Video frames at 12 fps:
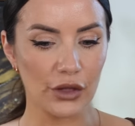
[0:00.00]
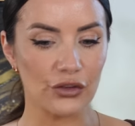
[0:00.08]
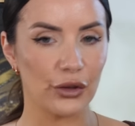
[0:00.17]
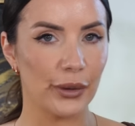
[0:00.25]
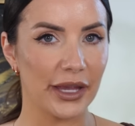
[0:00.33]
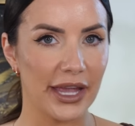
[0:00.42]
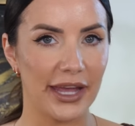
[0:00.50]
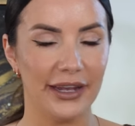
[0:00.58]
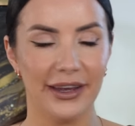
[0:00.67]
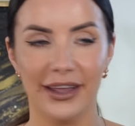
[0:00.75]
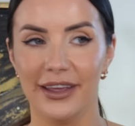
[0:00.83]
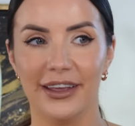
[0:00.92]
So
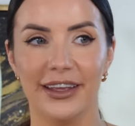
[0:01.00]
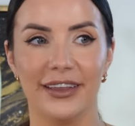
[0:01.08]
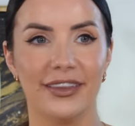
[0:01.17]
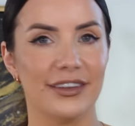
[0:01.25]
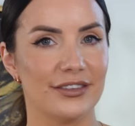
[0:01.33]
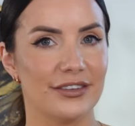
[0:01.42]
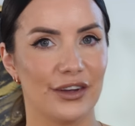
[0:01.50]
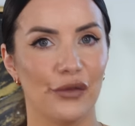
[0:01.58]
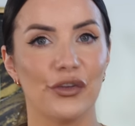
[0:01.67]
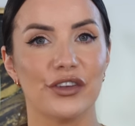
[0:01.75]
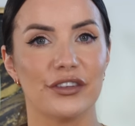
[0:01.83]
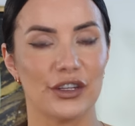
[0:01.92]
again, this
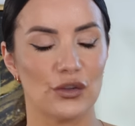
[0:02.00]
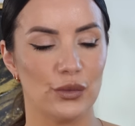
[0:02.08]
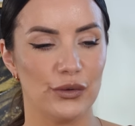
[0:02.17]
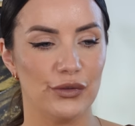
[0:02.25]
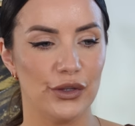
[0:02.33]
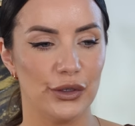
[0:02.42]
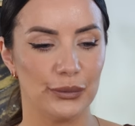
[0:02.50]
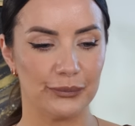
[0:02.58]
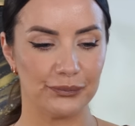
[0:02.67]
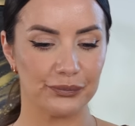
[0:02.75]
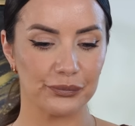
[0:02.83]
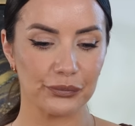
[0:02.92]
stuff sticks with you.
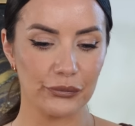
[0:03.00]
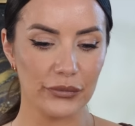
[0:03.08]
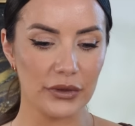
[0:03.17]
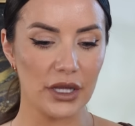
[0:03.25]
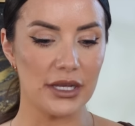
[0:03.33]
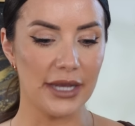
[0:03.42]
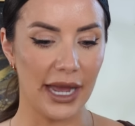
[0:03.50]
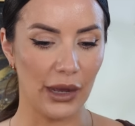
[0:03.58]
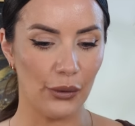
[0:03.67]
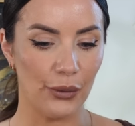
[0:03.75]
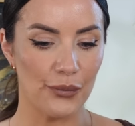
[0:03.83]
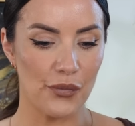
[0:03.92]

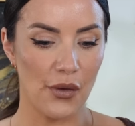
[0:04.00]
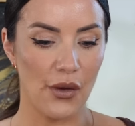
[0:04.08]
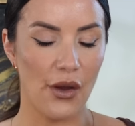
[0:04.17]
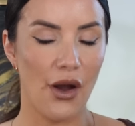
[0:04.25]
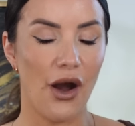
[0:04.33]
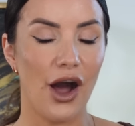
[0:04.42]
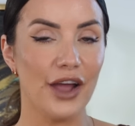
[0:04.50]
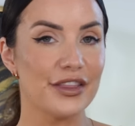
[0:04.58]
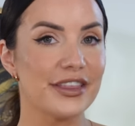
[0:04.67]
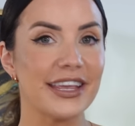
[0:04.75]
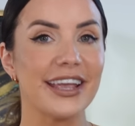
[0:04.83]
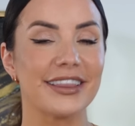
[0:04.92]
Now, I
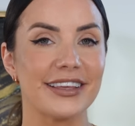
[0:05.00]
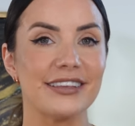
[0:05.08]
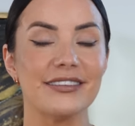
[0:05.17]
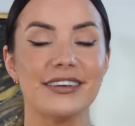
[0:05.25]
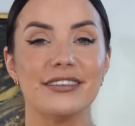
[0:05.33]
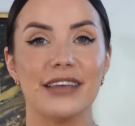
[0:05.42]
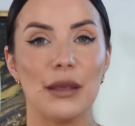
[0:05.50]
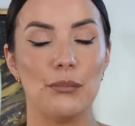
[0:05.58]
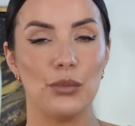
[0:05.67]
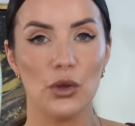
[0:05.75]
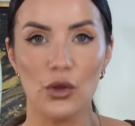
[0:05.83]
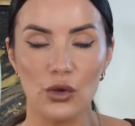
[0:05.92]
think this is a
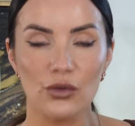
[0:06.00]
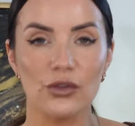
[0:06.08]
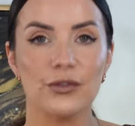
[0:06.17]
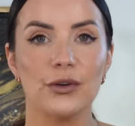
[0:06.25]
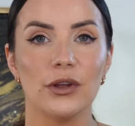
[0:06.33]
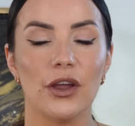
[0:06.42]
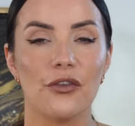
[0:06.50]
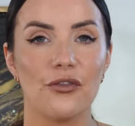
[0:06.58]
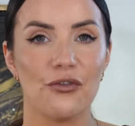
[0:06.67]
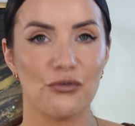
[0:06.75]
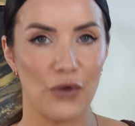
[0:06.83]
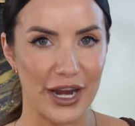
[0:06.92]
beautiful
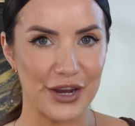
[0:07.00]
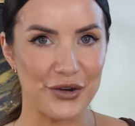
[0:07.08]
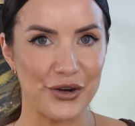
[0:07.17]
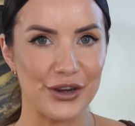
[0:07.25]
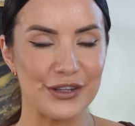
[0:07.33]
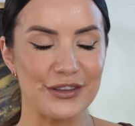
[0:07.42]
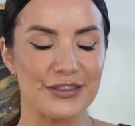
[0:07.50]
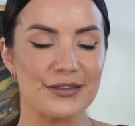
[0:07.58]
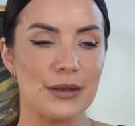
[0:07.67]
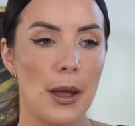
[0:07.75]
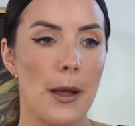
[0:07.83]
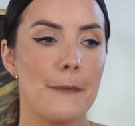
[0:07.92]
fragrance,
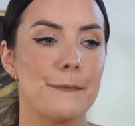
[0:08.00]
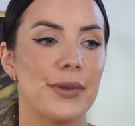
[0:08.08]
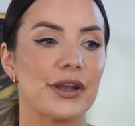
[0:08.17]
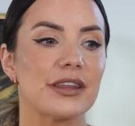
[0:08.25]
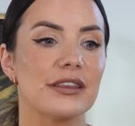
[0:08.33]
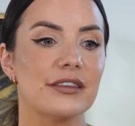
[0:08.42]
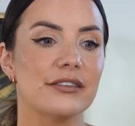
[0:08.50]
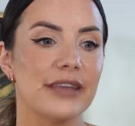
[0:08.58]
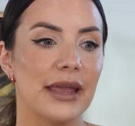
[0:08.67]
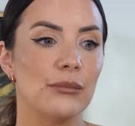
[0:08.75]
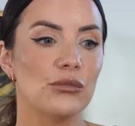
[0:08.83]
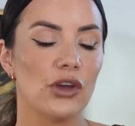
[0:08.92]
but at the
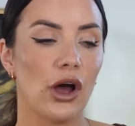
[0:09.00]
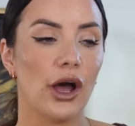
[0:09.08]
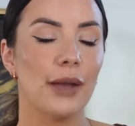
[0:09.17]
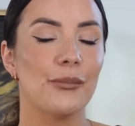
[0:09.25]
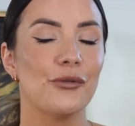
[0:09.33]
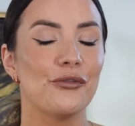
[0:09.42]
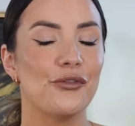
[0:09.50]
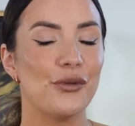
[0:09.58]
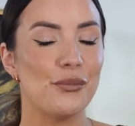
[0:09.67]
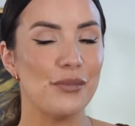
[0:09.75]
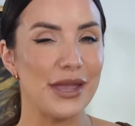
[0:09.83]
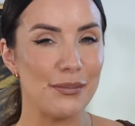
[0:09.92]
same time, for
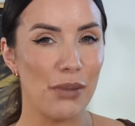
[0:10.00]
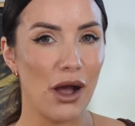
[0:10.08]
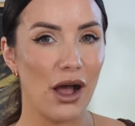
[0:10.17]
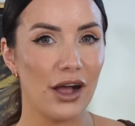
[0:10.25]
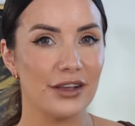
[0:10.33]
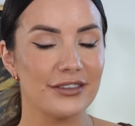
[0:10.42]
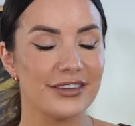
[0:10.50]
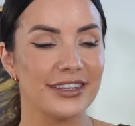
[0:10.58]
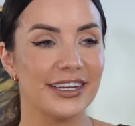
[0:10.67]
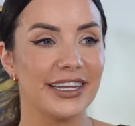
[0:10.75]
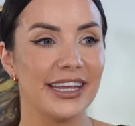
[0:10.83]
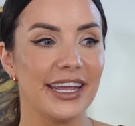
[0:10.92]
me
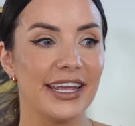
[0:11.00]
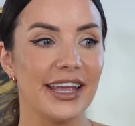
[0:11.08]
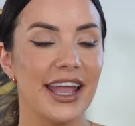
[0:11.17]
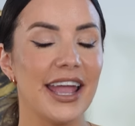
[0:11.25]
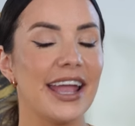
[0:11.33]
personally,